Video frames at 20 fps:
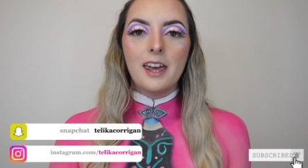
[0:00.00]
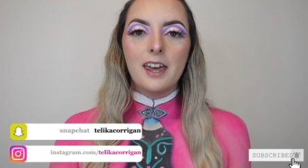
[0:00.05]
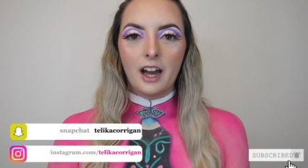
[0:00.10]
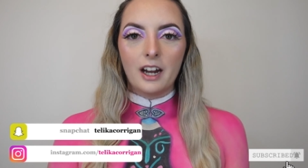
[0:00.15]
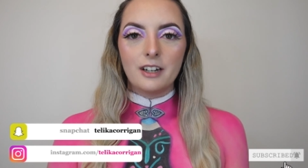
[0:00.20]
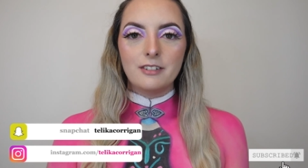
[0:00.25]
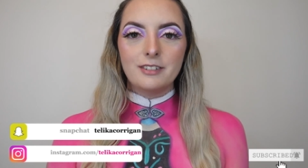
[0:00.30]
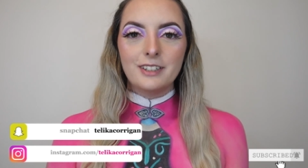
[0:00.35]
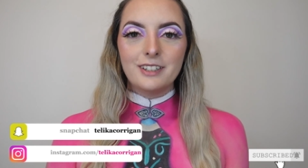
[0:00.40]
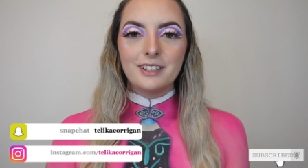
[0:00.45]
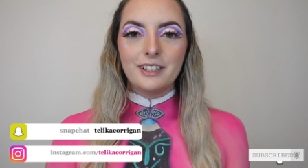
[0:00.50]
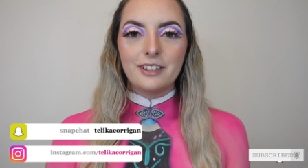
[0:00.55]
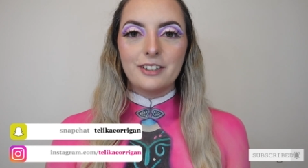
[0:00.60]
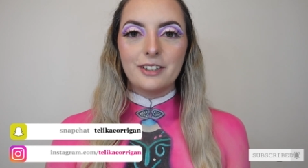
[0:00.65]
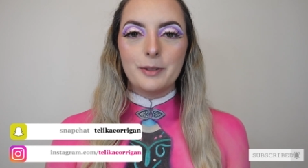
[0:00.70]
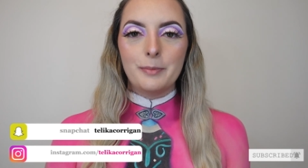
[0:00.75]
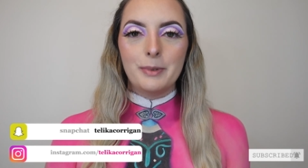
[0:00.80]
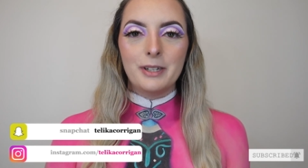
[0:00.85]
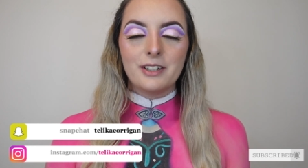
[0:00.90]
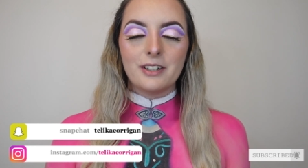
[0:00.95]
I really
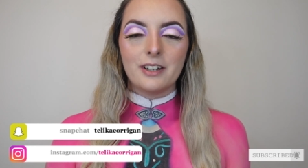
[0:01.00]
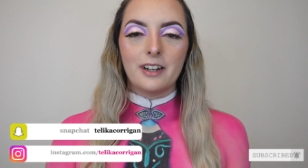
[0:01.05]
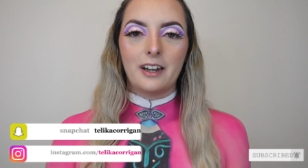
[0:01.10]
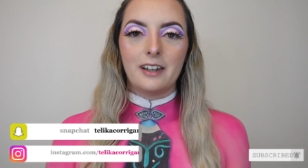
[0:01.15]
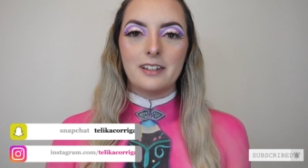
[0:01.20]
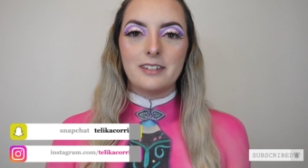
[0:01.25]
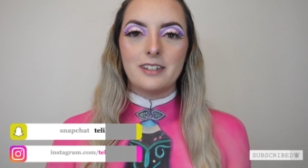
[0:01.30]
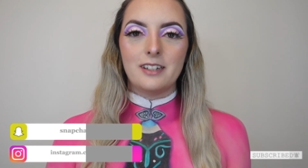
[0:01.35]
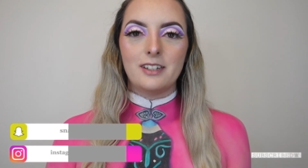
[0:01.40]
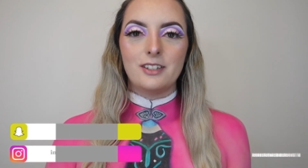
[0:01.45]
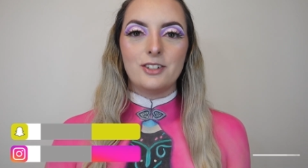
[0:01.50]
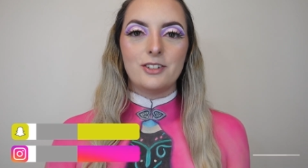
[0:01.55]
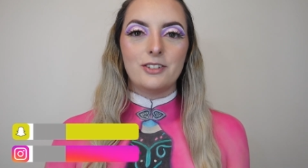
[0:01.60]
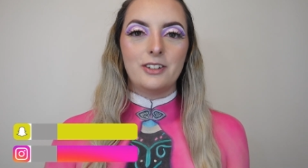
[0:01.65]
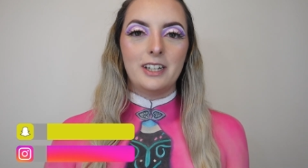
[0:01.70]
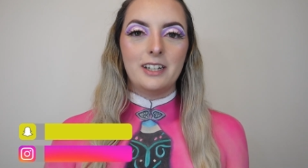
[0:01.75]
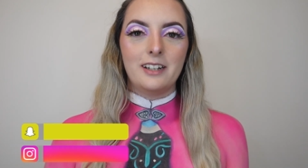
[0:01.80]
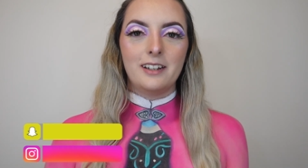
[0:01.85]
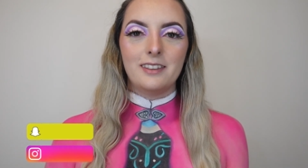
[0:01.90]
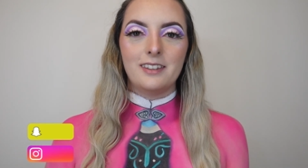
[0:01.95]
hope you guys
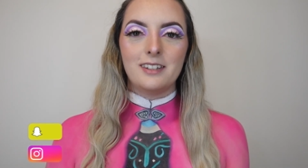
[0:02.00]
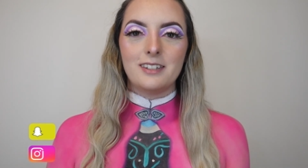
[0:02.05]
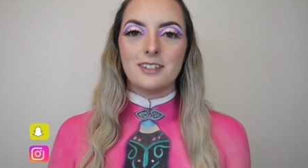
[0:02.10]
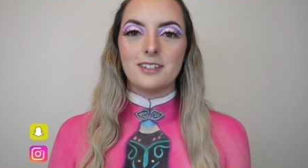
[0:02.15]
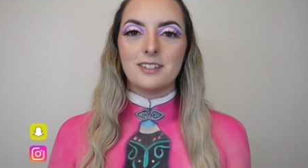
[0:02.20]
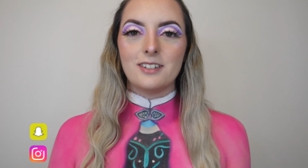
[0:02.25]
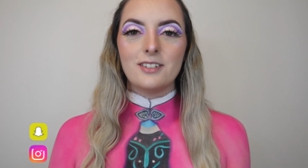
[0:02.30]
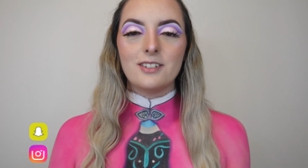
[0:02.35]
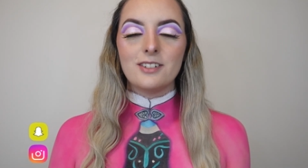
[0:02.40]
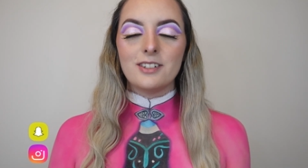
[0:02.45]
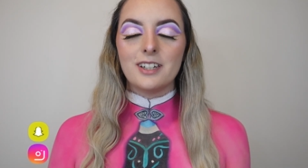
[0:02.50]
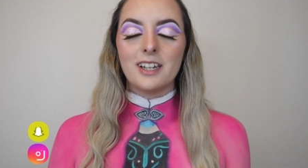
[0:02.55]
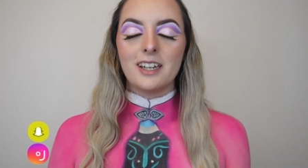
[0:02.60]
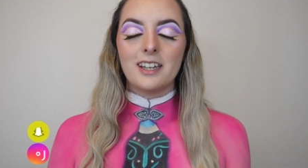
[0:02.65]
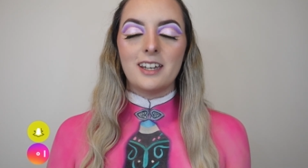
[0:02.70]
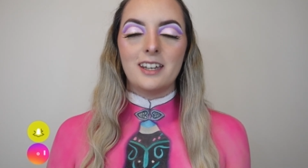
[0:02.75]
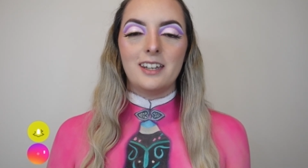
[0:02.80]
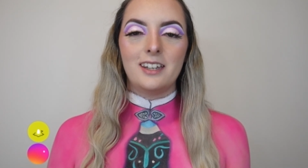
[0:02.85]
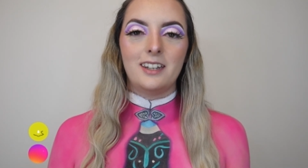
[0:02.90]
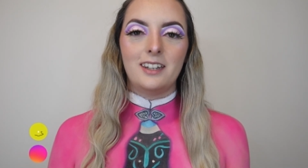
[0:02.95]
enjoyed this look
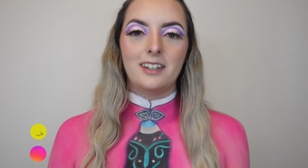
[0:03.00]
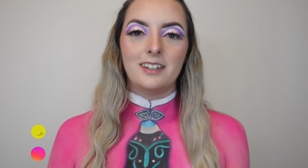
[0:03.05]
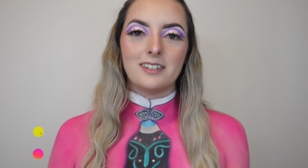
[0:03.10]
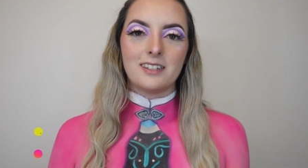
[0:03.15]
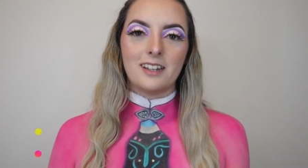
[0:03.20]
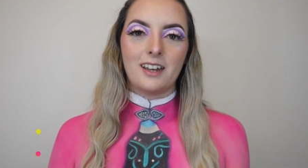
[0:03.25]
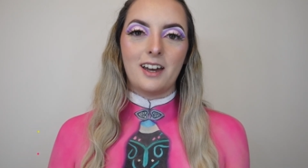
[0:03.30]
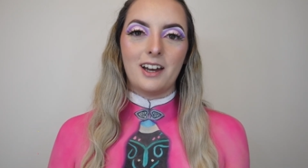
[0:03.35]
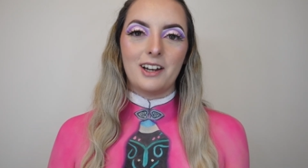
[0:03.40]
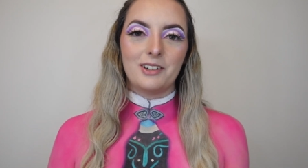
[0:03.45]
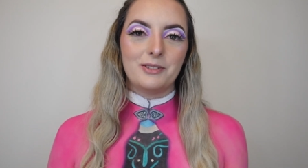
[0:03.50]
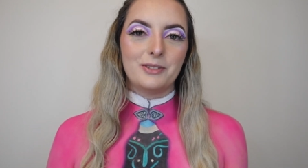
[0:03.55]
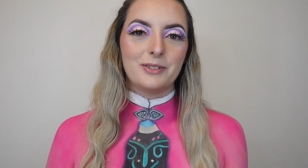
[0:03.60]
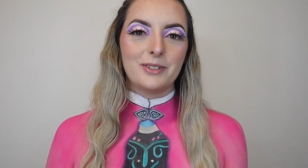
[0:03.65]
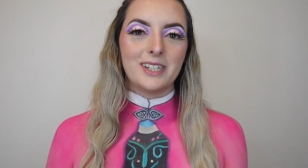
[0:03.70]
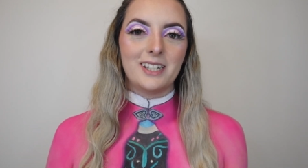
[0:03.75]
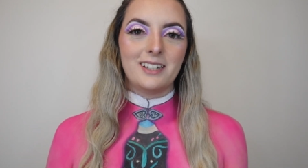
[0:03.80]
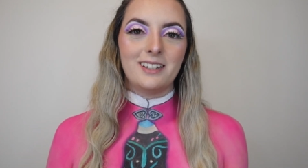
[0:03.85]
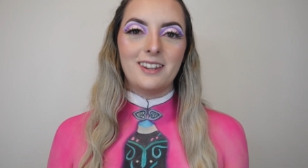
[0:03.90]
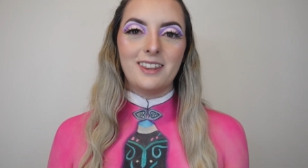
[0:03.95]
and I will
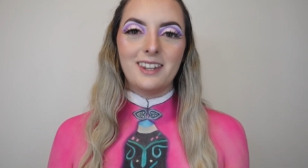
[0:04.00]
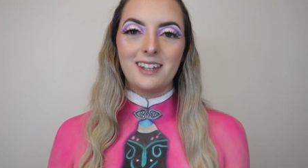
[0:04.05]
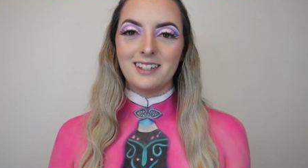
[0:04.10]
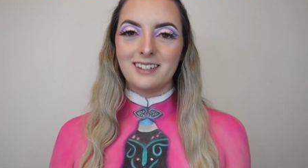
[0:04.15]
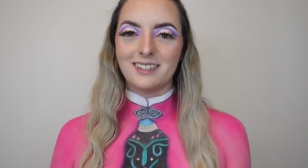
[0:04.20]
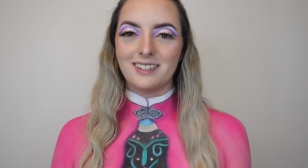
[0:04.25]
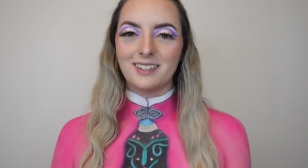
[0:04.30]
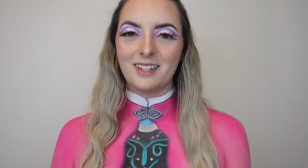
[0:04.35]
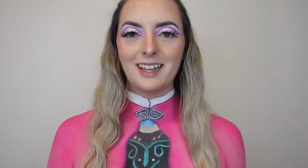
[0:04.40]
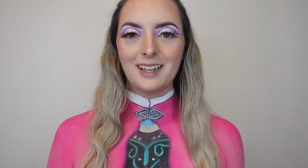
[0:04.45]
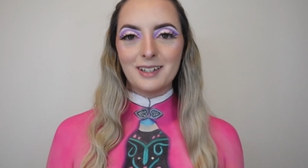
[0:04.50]
see you then.